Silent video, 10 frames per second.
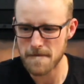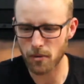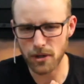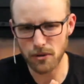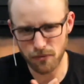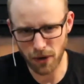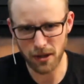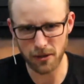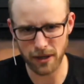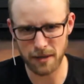when you
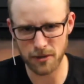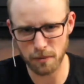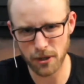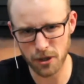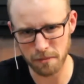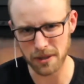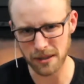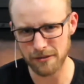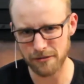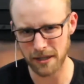follow him and you put your
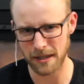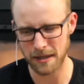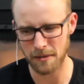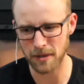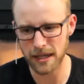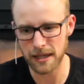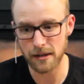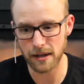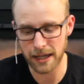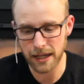belief in him,
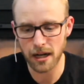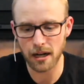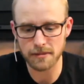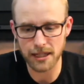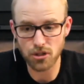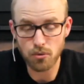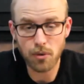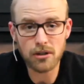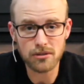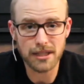he, he comes and
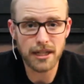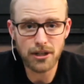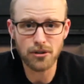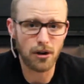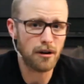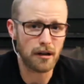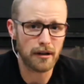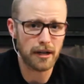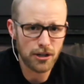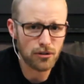dwells in your
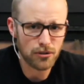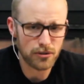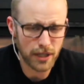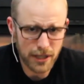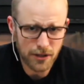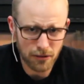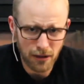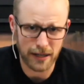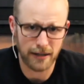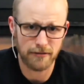heart, in your, in your
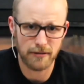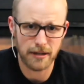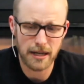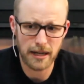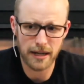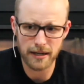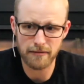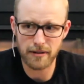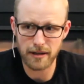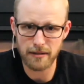life, and
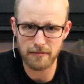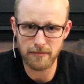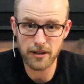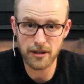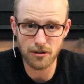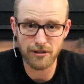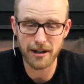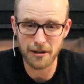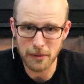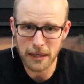in your
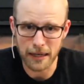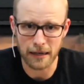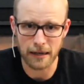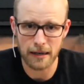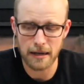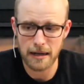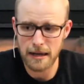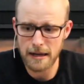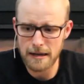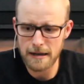very being.
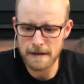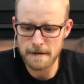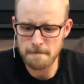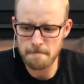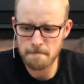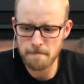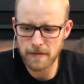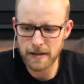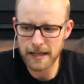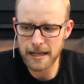Um,
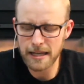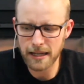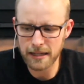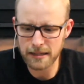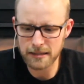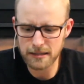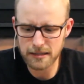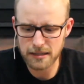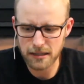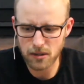he
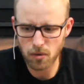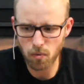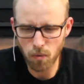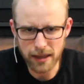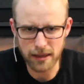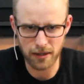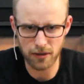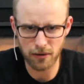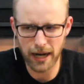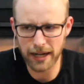is with
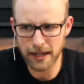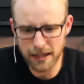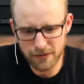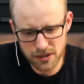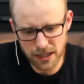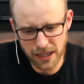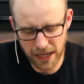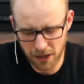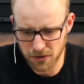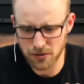you and gives the
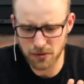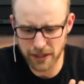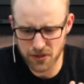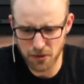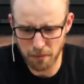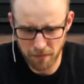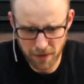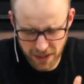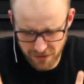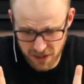counsel, gives the
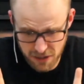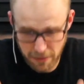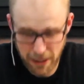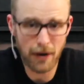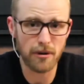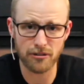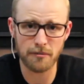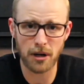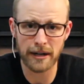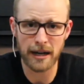gives his power
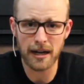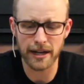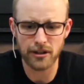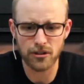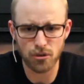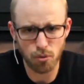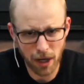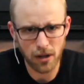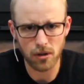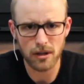from on high to
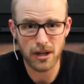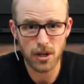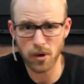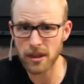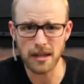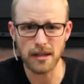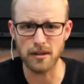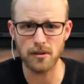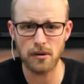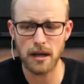dwell within
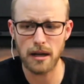you.